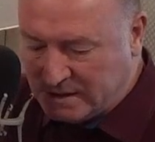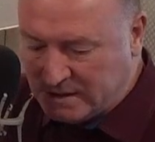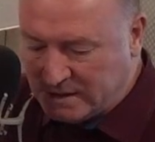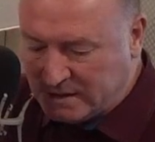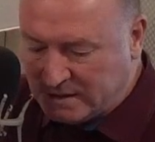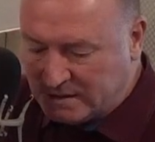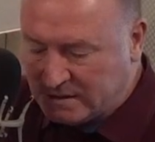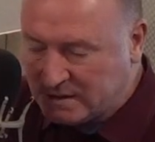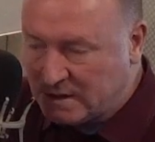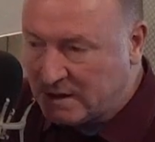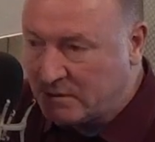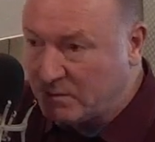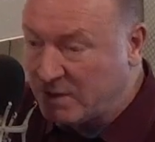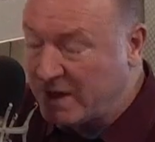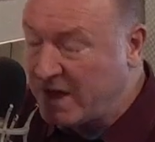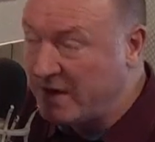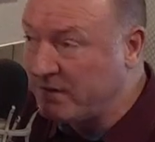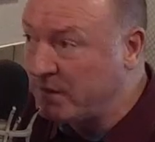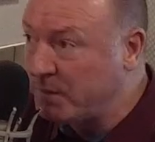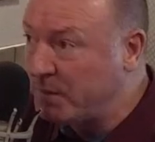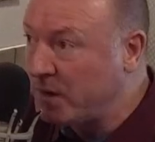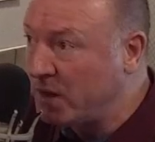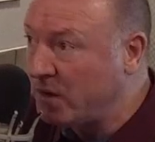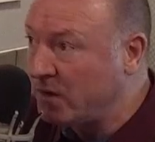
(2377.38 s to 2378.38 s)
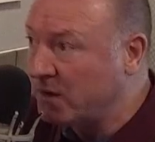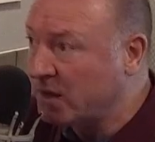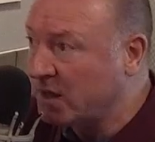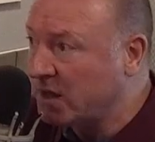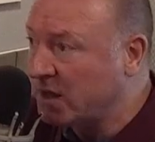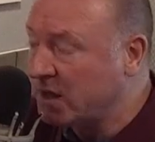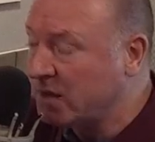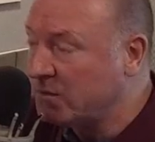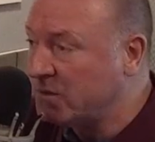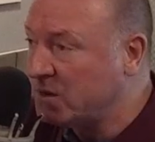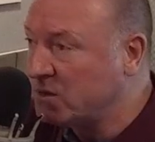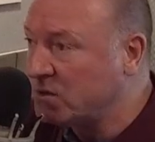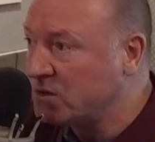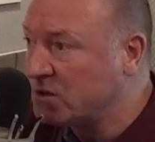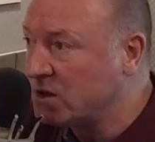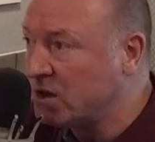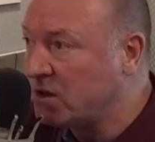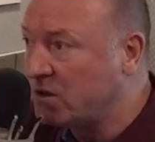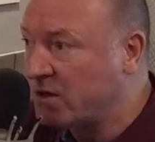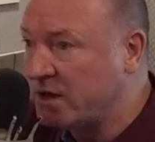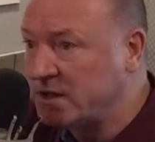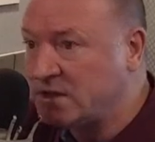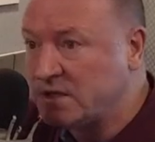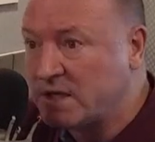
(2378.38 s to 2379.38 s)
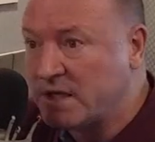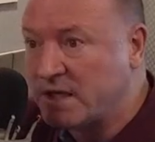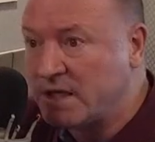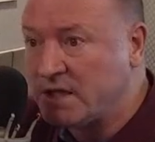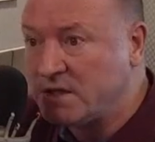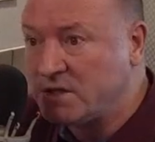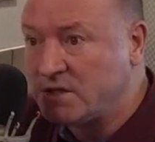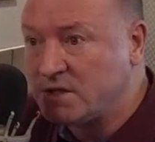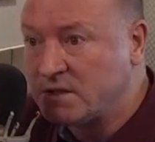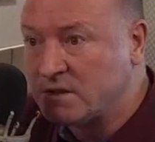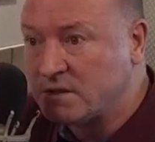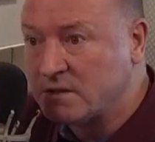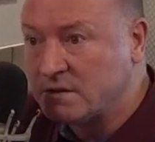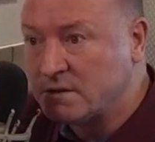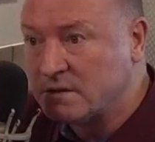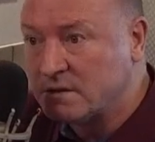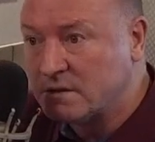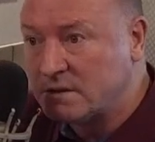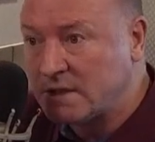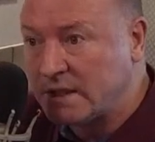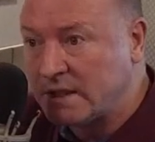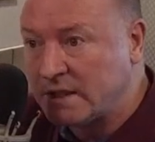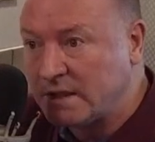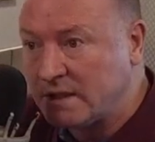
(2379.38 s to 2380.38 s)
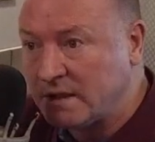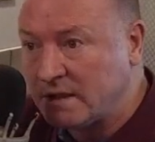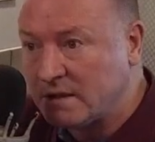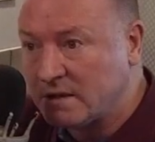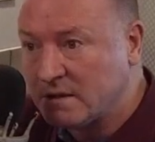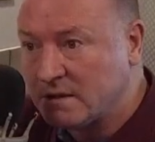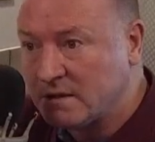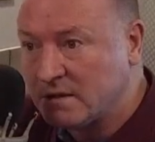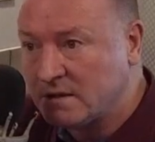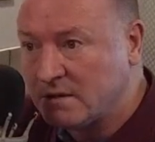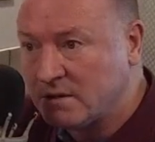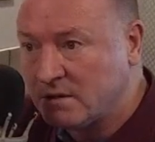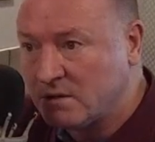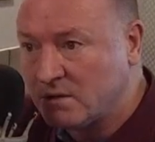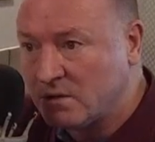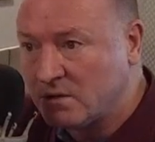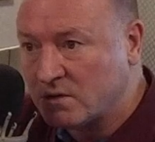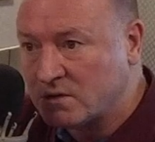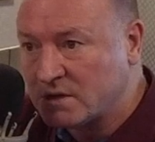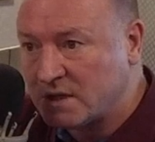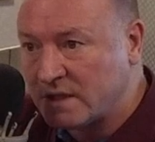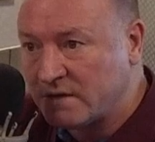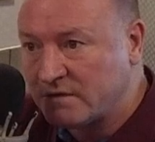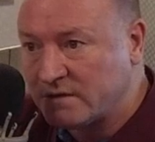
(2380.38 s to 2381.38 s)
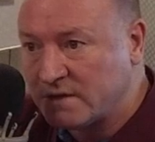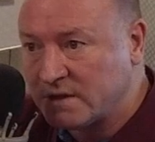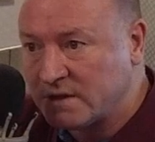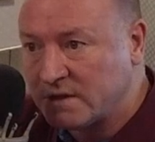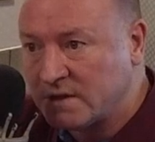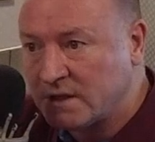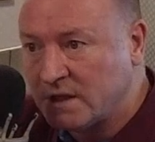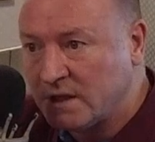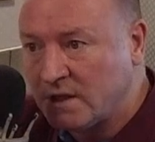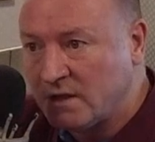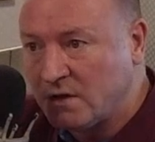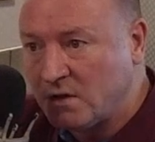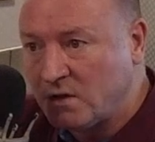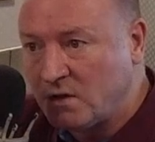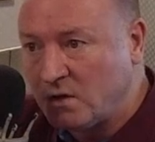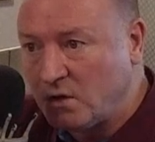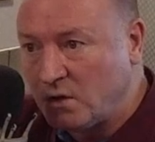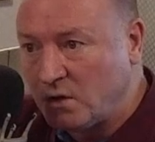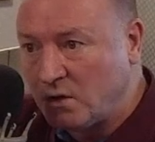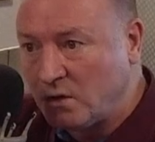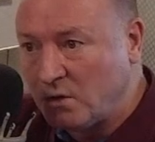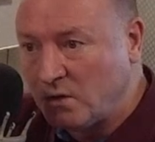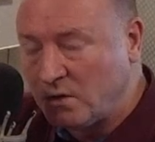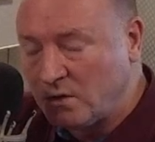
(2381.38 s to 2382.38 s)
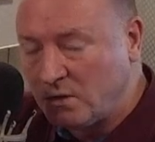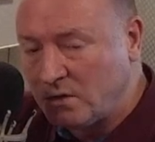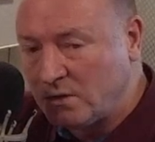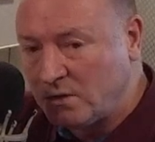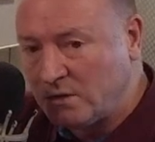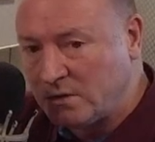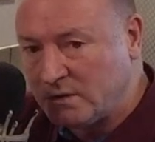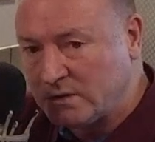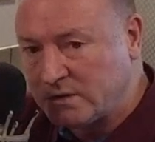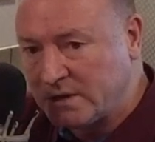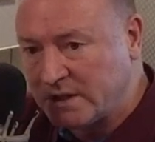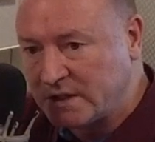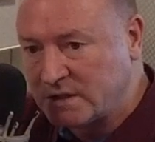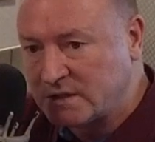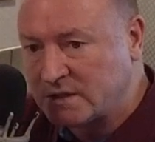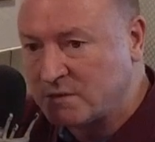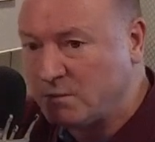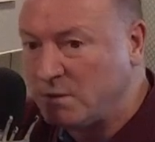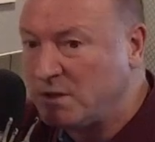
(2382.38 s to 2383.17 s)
and and we have a partner Kim, who's our education lady, who looks after all, all things.